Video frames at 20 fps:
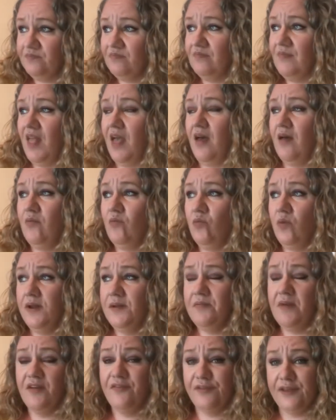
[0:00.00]
One of
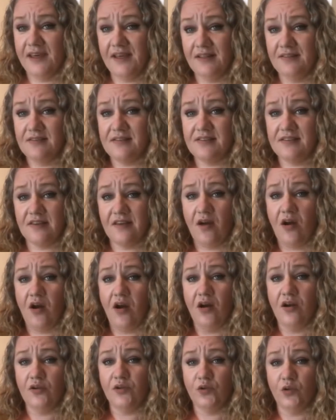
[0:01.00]
my friends,
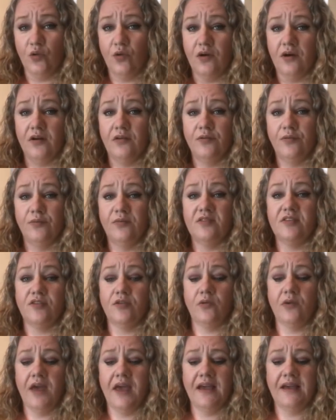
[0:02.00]
her daughter was
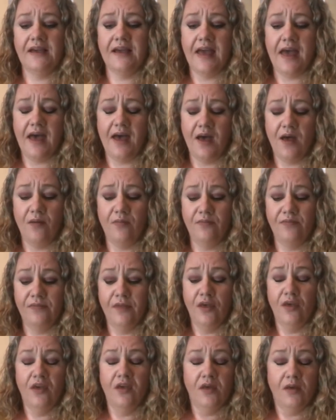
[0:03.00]
doing
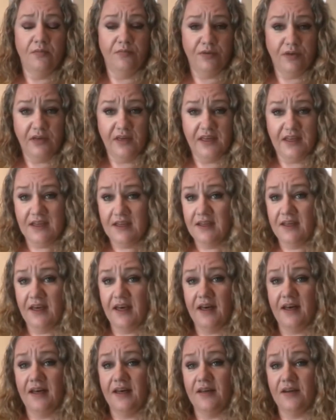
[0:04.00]
beauty
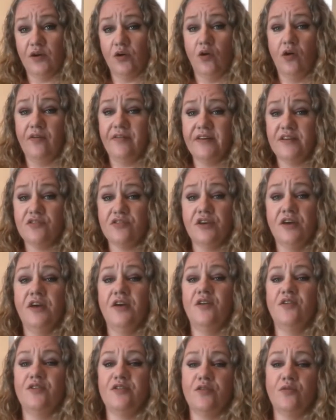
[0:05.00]
at college,
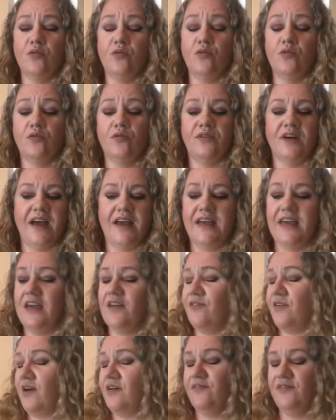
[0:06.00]
so I gave
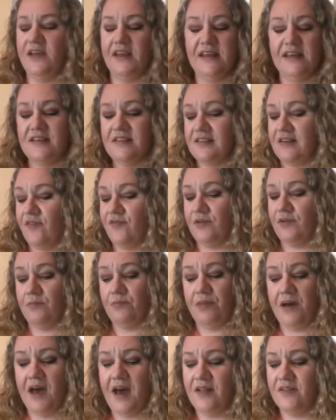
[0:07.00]
her various different
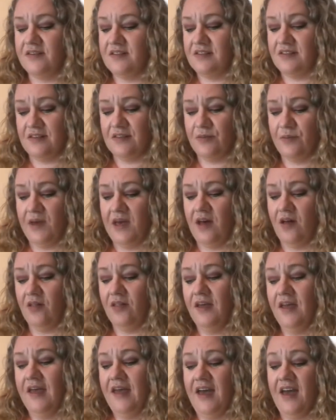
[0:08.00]
palettes as well,
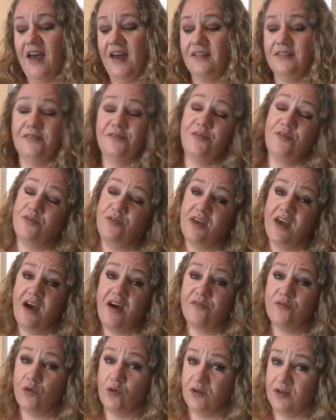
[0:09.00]
and they
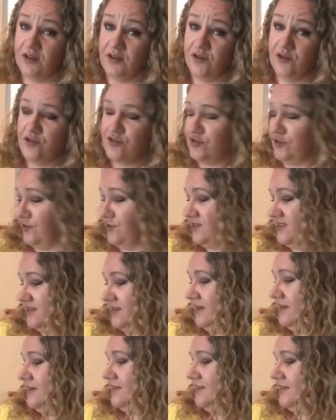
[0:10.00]
have gone to good use.